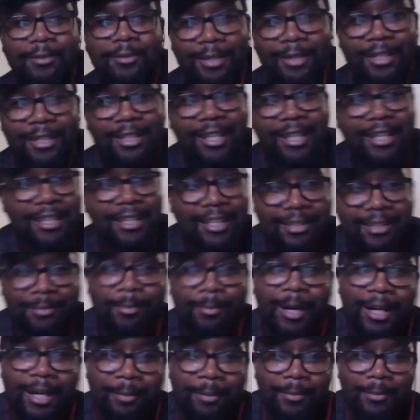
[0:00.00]
here, then this
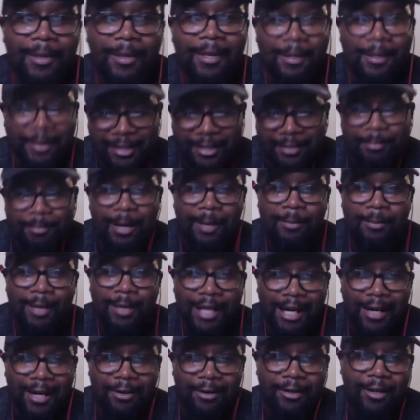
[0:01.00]
might be the
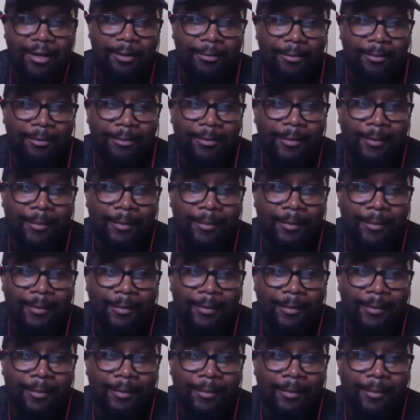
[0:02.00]
outcome.